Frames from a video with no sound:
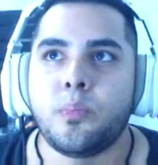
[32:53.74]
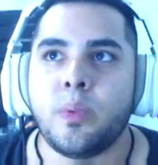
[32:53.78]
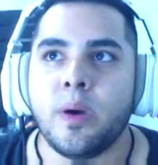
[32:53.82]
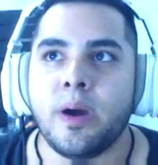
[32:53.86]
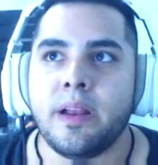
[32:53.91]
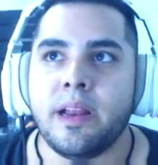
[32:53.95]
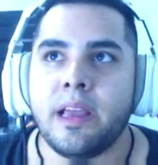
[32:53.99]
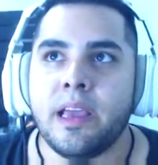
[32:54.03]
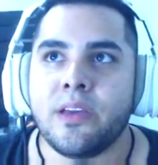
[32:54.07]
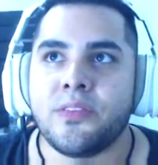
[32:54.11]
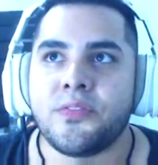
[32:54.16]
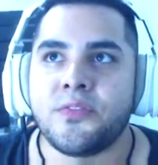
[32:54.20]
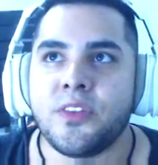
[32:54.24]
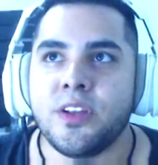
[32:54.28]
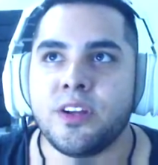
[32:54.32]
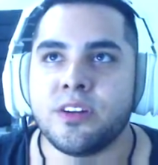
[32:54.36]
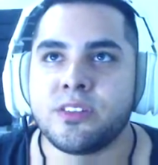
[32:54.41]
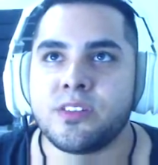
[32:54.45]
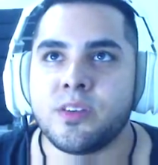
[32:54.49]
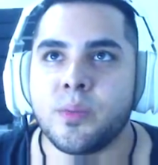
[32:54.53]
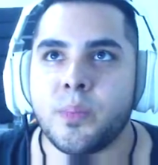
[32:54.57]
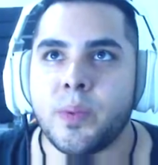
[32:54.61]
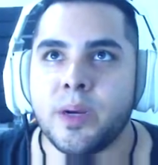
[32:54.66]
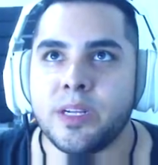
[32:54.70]
But if
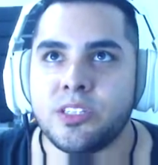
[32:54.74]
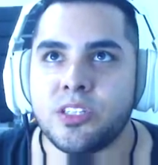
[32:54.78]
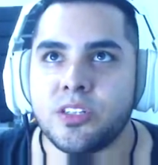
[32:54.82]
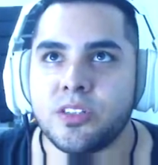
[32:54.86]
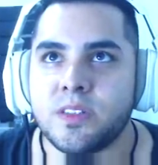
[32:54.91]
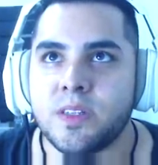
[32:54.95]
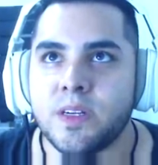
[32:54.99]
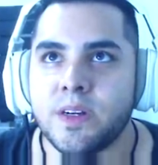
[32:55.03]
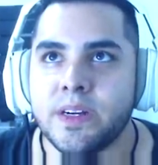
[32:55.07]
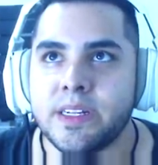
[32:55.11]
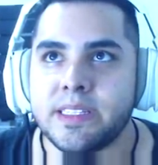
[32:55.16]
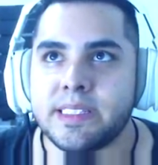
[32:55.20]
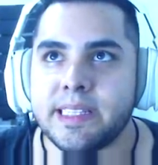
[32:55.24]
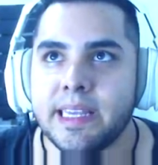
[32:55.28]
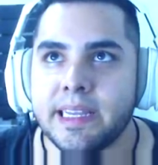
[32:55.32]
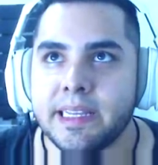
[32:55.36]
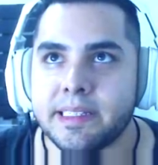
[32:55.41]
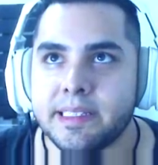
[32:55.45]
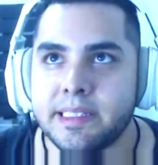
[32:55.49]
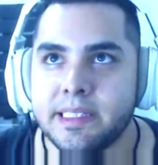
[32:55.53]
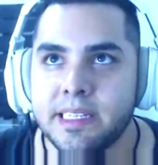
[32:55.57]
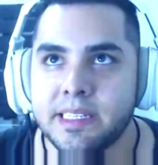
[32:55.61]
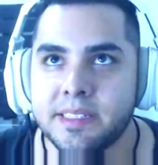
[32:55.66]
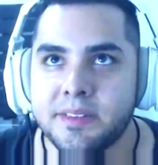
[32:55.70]
there's a bunch of turrets
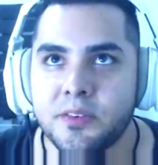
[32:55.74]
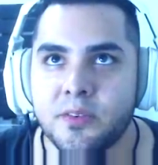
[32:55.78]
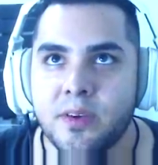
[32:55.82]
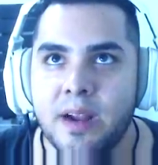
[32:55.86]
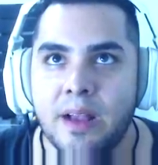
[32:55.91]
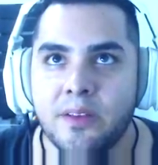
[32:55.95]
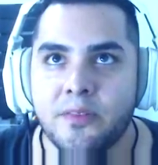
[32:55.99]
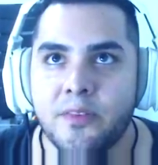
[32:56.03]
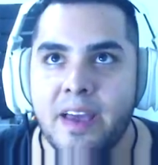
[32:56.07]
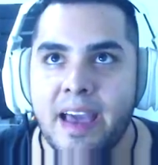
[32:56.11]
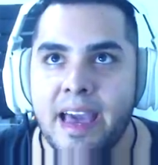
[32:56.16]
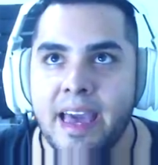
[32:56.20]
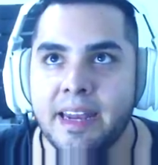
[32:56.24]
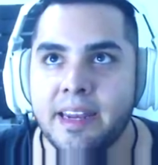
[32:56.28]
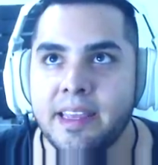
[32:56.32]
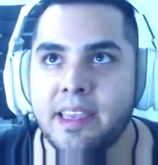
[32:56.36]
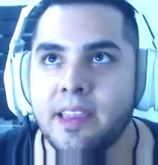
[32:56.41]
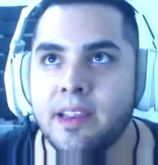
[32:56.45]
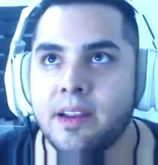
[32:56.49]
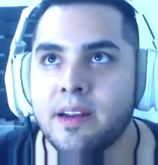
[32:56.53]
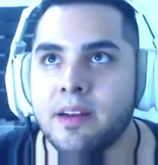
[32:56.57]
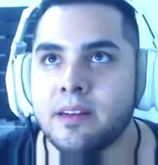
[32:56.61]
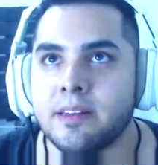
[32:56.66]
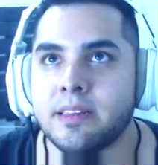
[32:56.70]
like this raft had
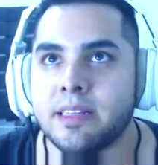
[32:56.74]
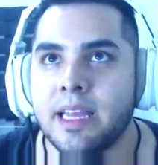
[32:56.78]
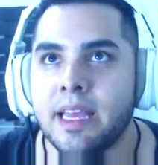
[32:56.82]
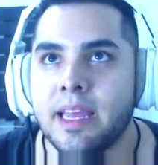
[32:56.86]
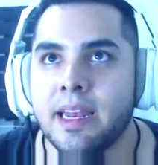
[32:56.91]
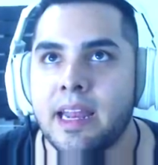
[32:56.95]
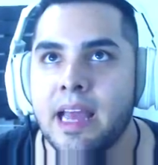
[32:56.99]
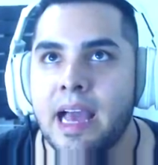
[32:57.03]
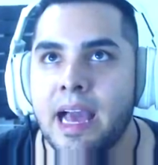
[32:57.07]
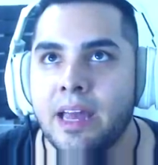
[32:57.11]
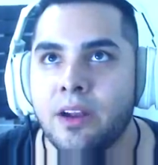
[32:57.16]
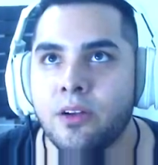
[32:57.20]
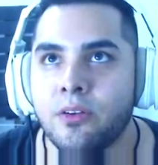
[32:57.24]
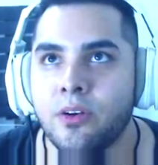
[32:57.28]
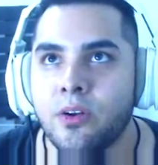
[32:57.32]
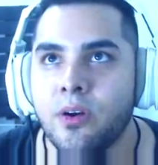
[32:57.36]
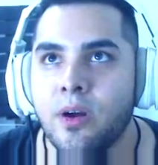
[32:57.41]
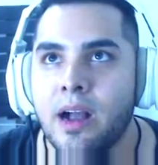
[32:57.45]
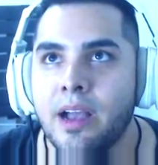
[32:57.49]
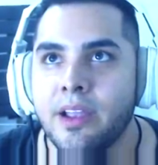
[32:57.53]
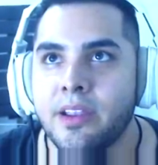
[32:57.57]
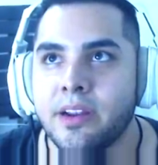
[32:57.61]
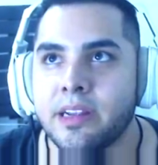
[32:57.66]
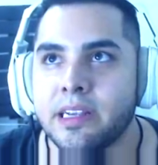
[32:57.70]
here, then I don't
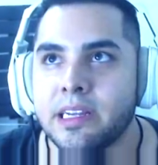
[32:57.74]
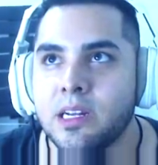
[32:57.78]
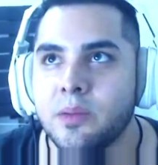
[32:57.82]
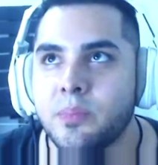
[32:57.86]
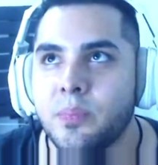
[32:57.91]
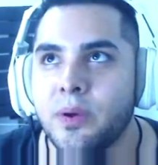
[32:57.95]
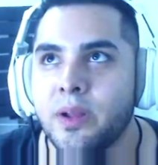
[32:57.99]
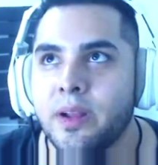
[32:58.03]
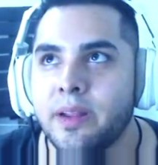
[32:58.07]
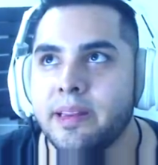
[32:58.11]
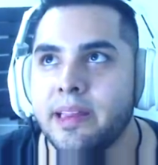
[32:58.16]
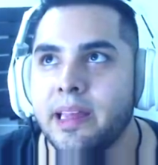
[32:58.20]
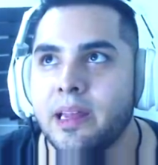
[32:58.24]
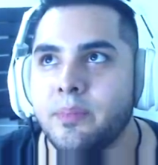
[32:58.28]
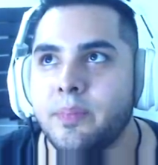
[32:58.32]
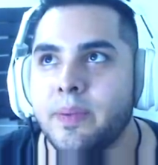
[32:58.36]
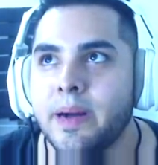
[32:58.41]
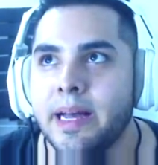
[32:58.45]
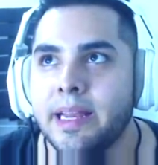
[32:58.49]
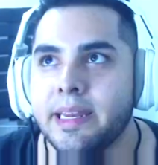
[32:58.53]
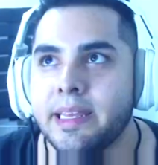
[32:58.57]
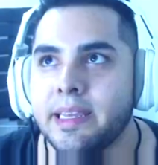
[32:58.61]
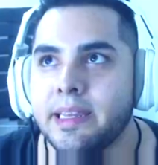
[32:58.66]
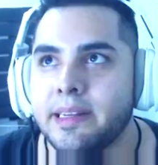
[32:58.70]
know how you're gonna put a dead
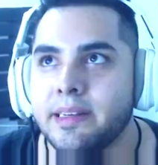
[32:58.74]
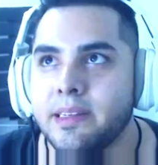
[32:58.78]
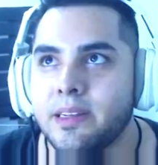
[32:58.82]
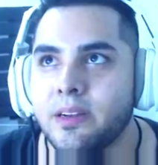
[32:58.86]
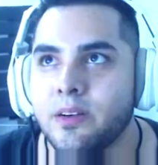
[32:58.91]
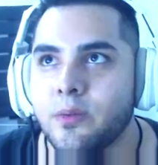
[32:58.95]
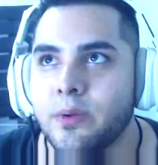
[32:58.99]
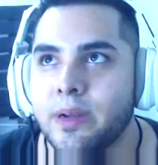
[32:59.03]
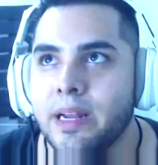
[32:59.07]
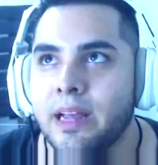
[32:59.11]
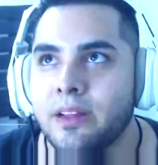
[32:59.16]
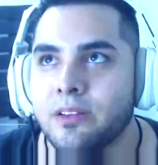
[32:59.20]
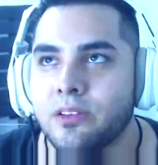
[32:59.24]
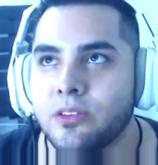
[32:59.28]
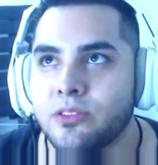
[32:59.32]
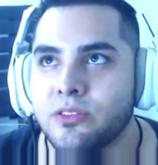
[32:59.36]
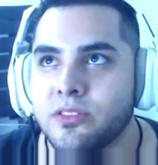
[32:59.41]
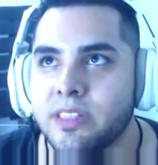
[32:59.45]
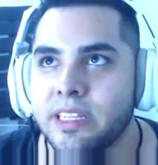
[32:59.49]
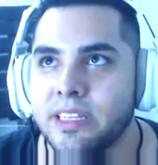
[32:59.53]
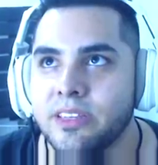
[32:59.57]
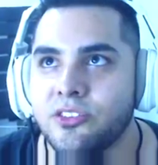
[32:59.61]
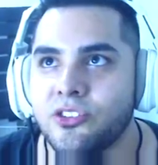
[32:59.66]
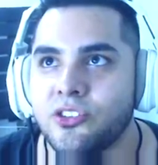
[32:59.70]
body in here without
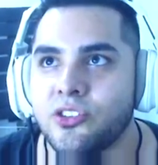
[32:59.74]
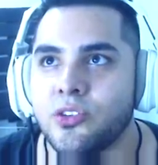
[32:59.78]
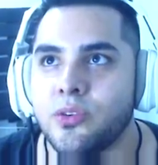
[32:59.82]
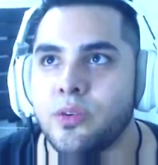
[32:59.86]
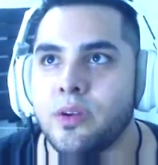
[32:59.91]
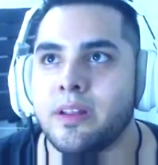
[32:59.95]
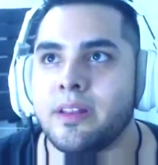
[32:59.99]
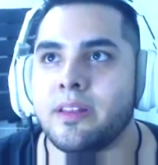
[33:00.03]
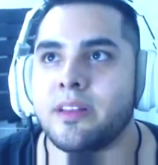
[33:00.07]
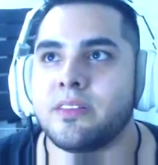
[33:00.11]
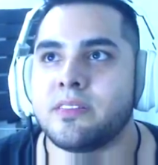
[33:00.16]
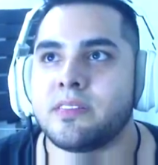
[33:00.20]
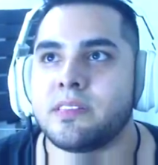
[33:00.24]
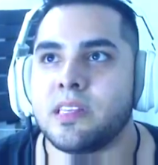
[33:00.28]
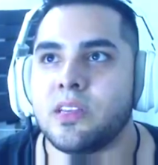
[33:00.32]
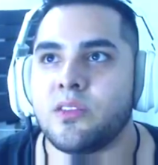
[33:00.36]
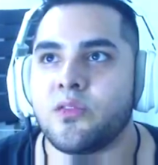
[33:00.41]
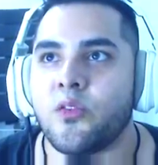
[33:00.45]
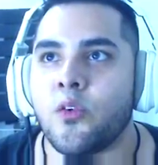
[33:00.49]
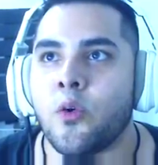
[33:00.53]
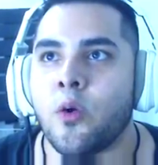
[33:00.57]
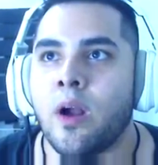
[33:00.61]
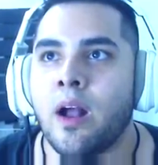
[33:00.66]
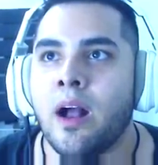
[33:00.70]
those things shooting the
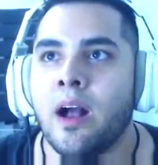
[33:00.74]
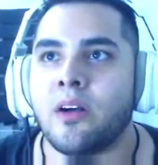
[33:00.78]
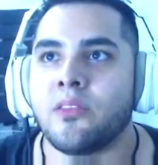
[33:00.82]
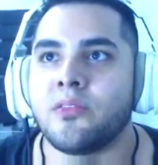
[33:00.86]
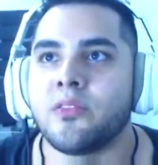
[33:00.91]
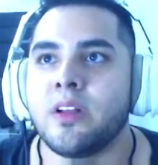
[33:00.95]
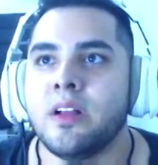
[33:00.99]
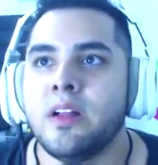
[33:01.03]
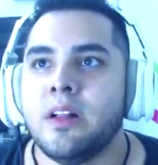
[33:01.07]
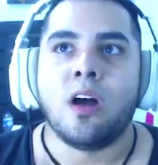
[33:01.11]
C4 off.